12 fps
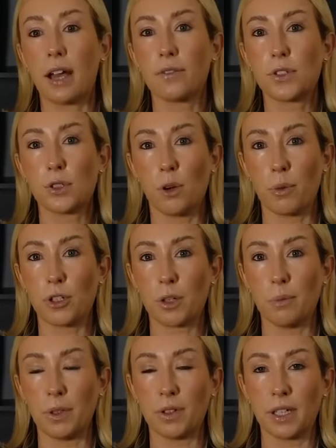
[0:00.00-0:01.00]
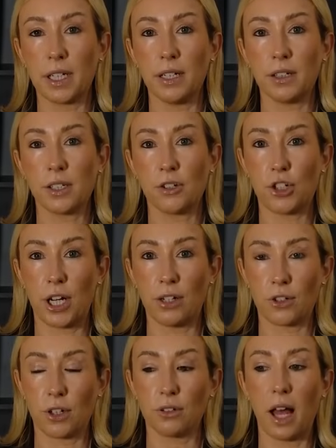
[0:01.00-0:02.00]
have so much ability to
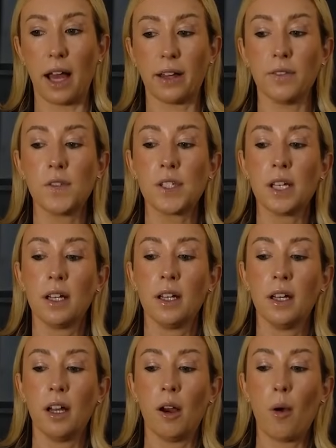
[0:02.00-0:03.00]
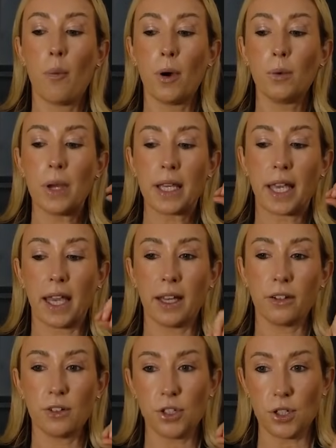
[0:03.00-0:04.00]
change our lives, but we
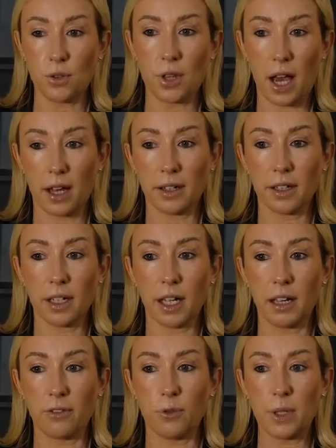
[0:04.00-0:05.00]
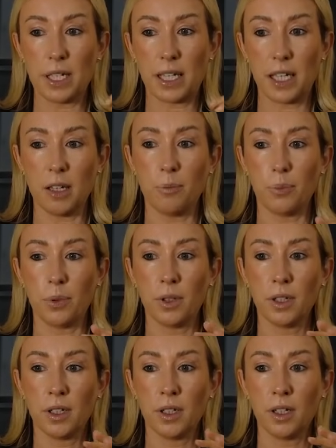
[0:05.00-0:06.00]
can't do that if we keep
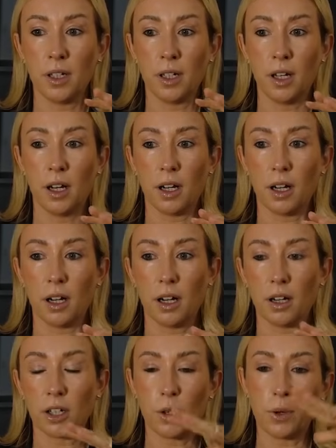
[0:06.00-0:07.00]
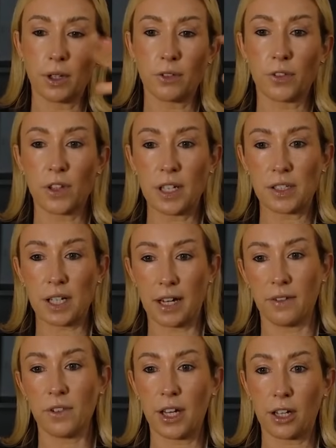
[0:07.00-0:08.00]
going for these
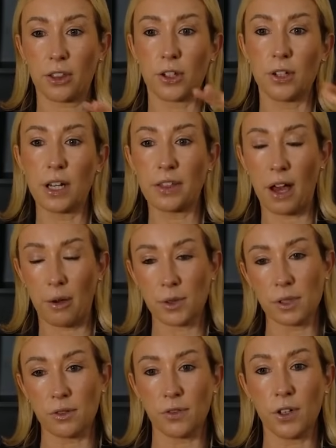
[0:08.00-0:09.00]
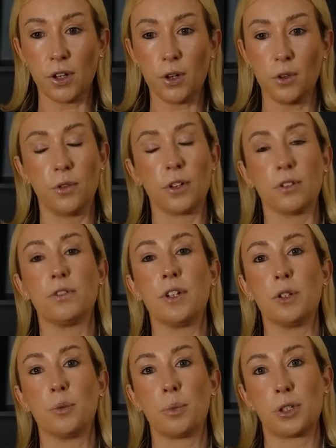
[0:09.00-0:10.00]
kind of like 30,000 foot
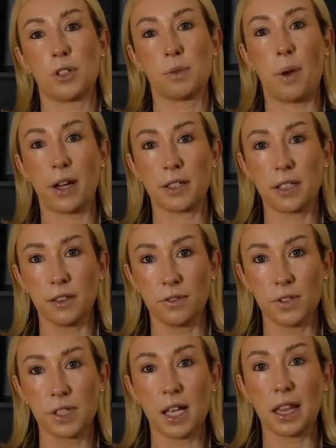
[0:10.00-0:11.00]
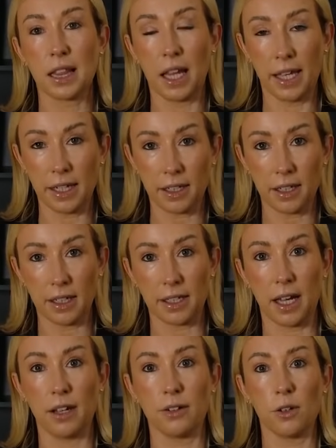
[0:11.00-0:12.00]
overview perspectives, like,
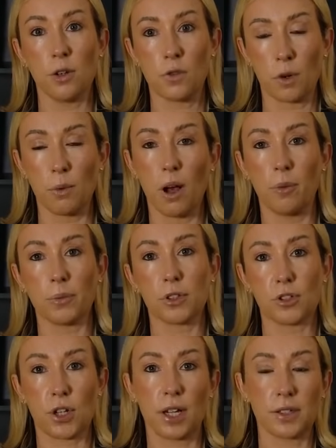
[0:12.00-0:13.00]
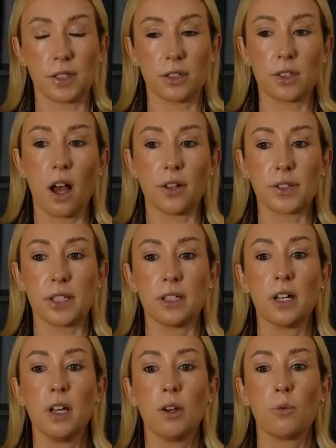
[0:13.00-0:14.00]
again, overwhelmed, stressed,
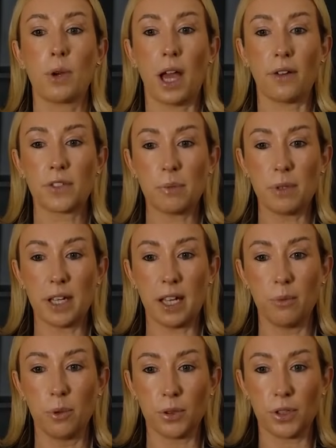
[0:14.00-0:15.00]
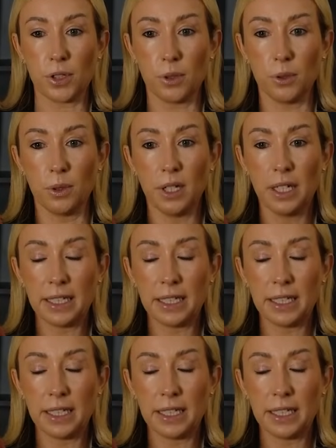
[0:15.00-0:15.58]
exhausted. We have to be able to